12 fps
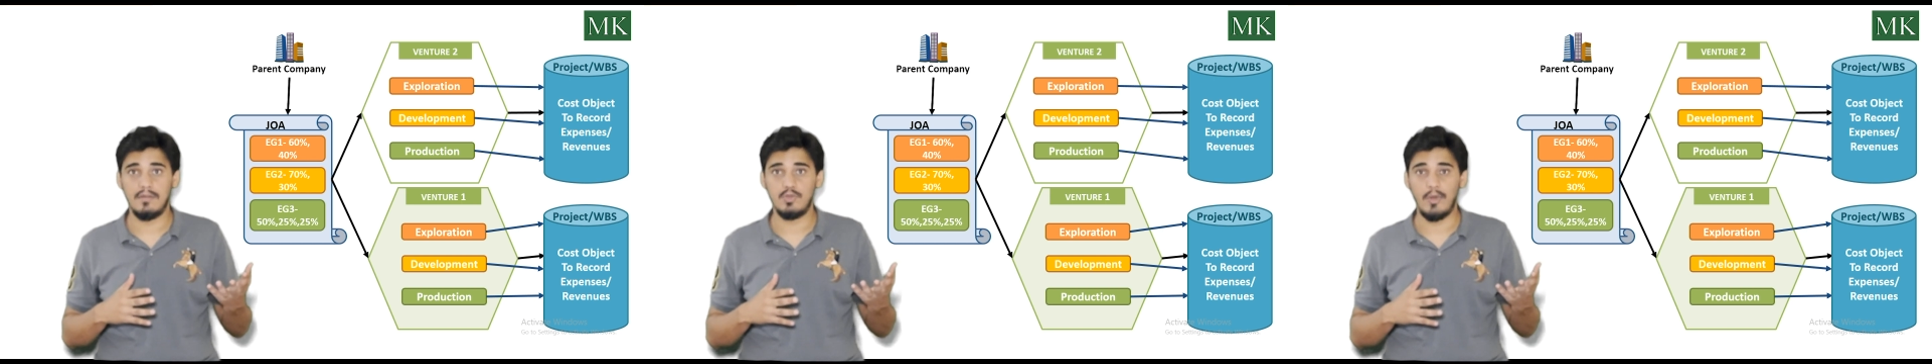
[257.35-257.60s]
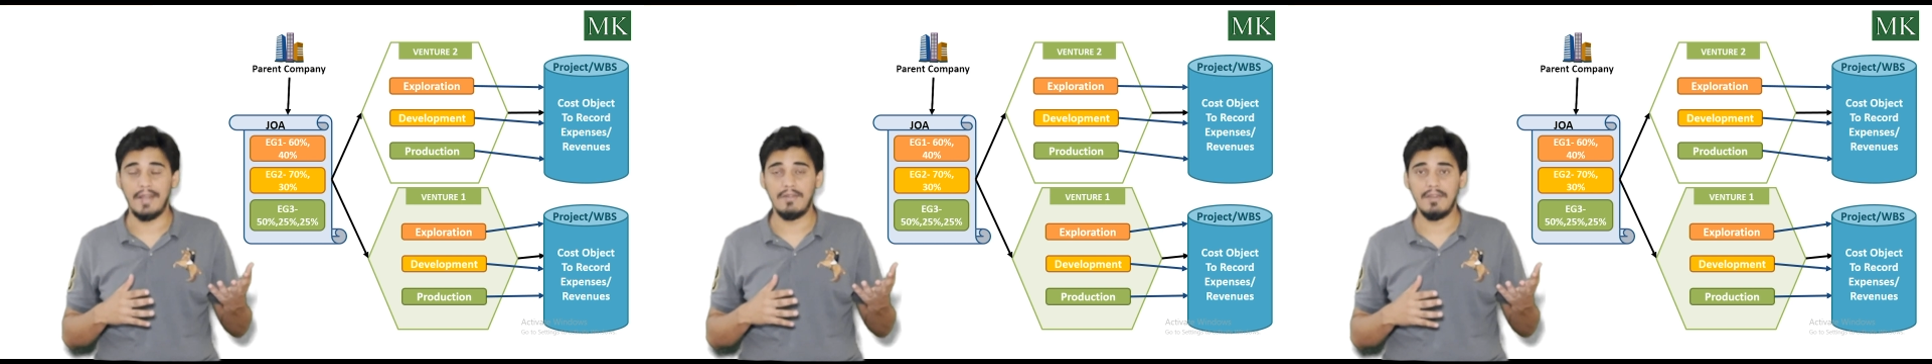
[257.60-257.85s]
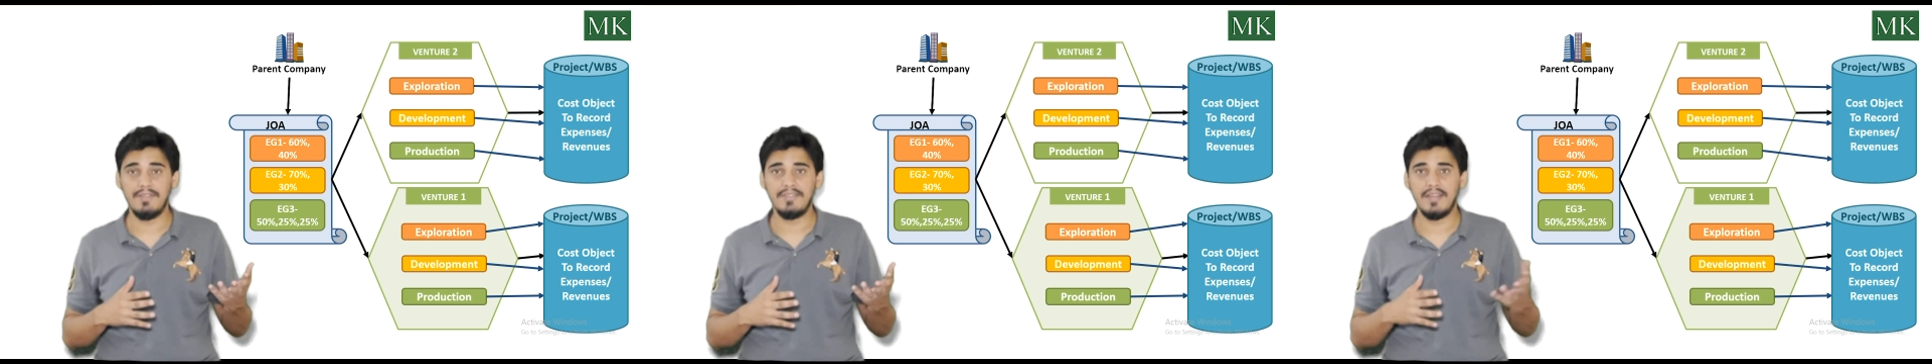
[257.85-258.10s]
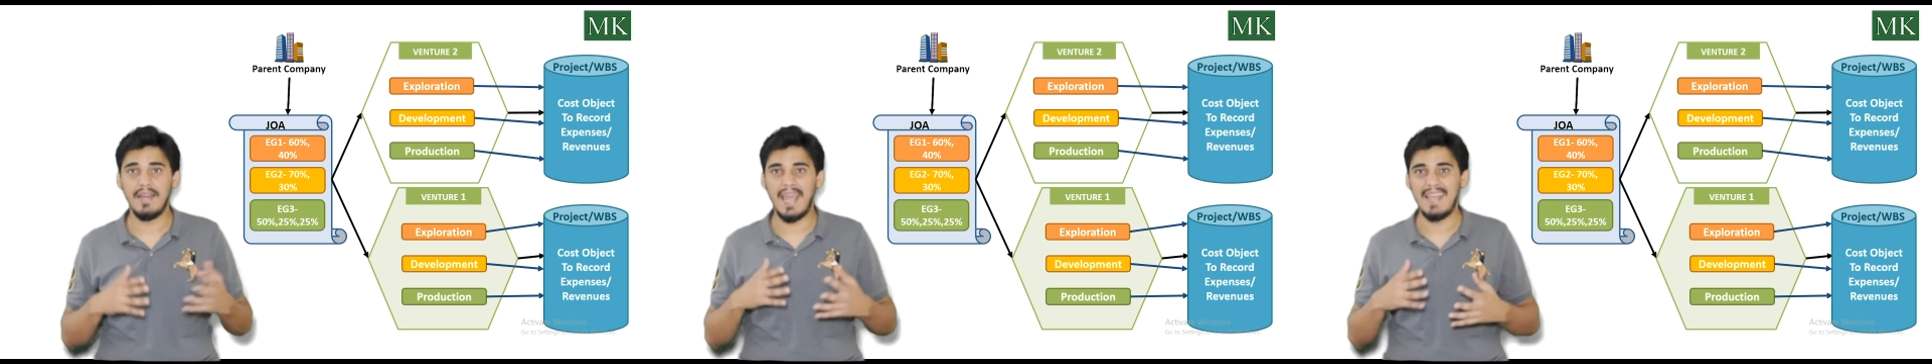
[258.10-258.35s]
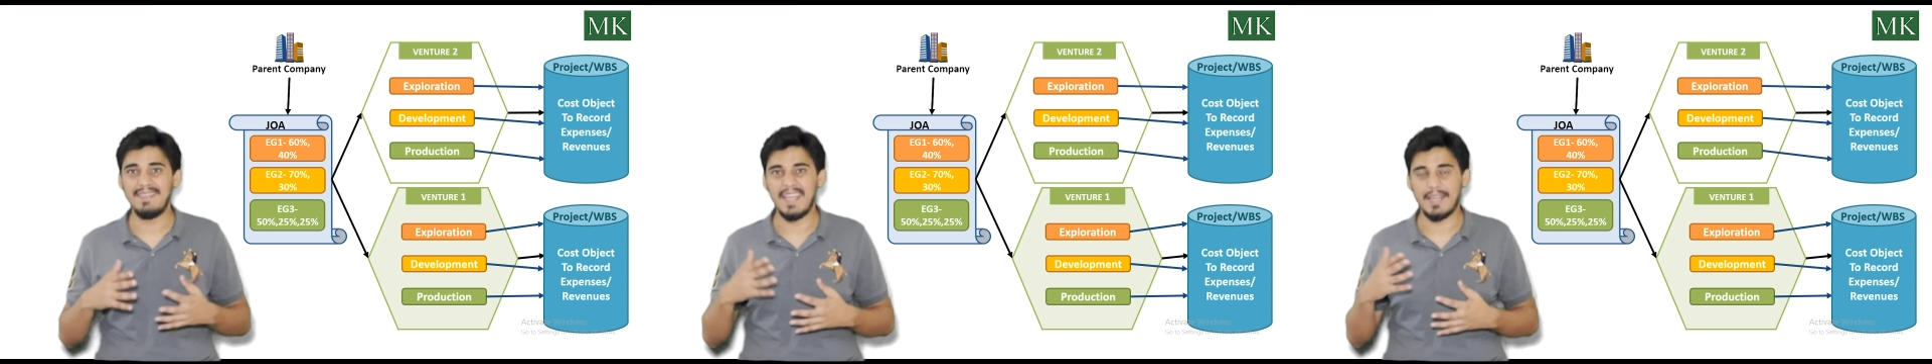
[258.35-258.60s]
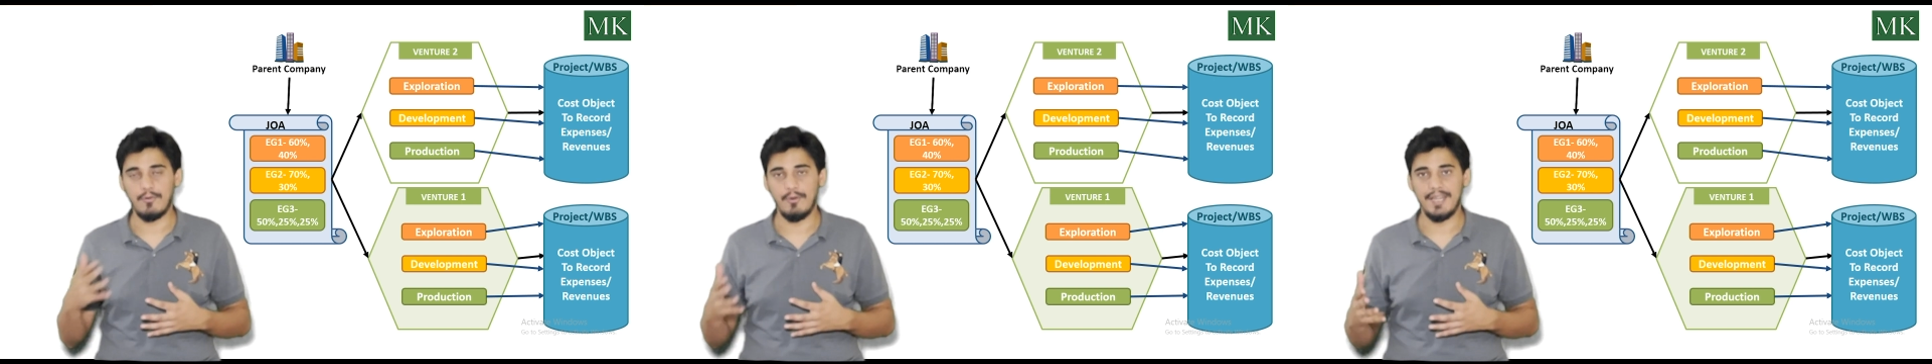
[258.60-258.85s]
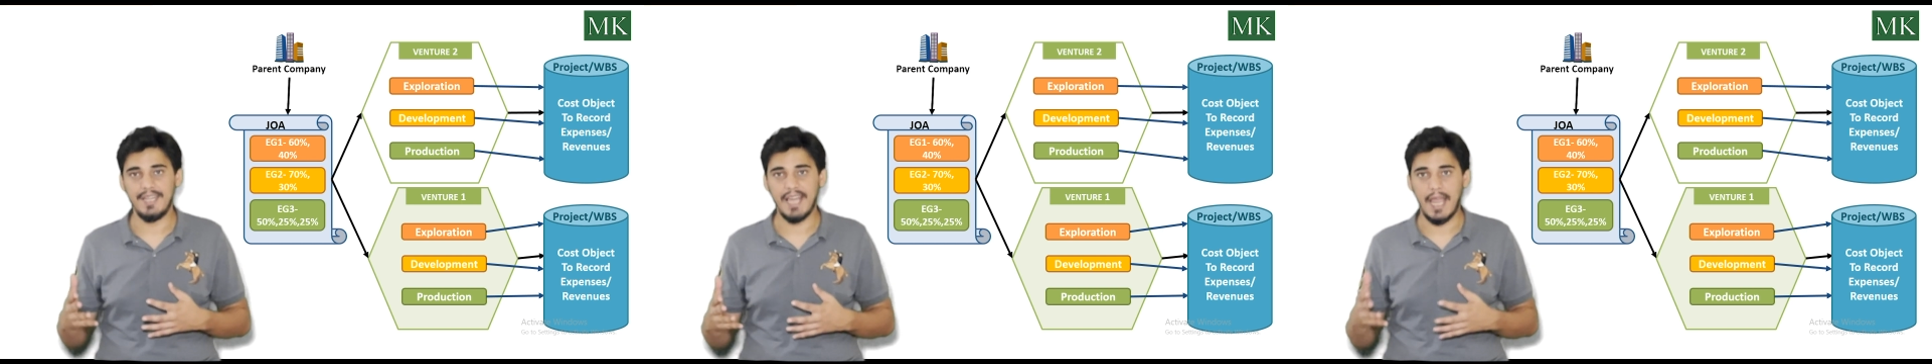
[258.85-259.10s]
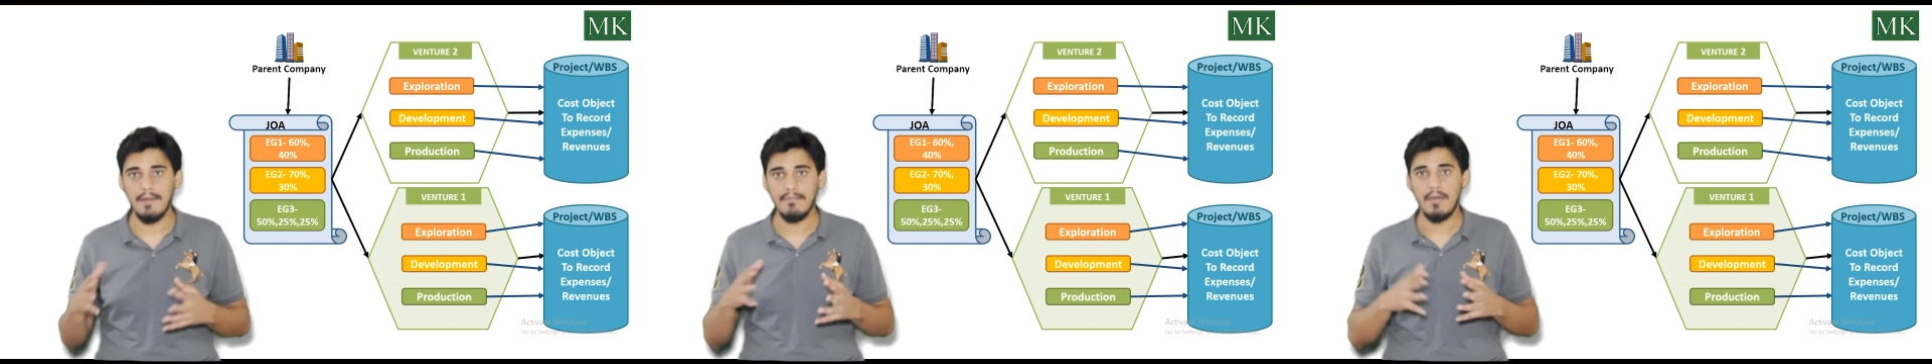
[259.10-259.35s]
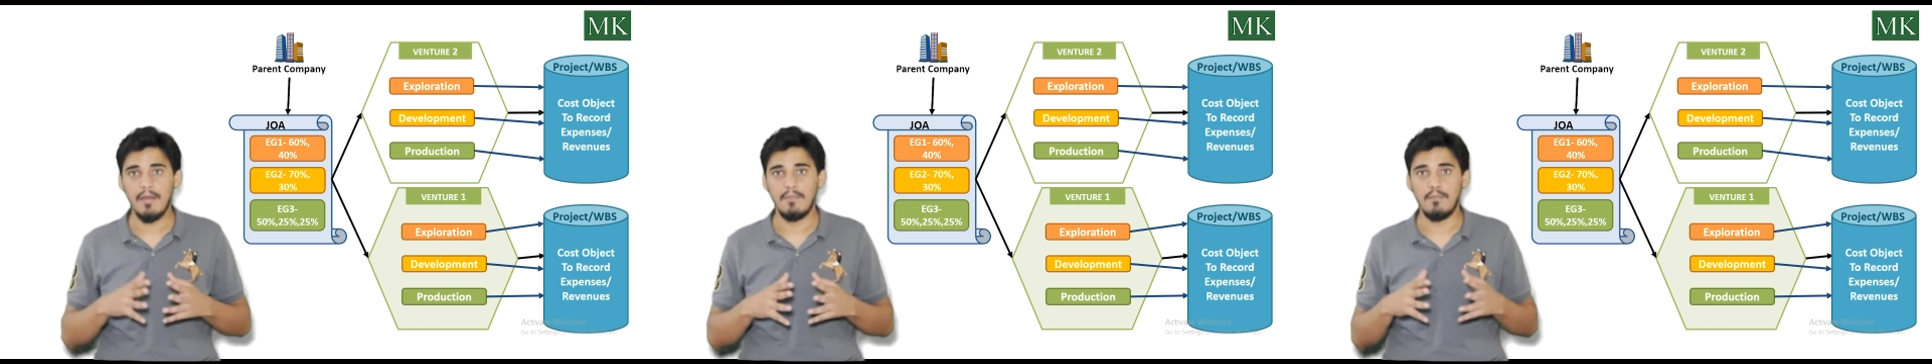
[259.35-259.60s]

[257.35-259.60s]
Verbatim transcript: joint venture and the equity type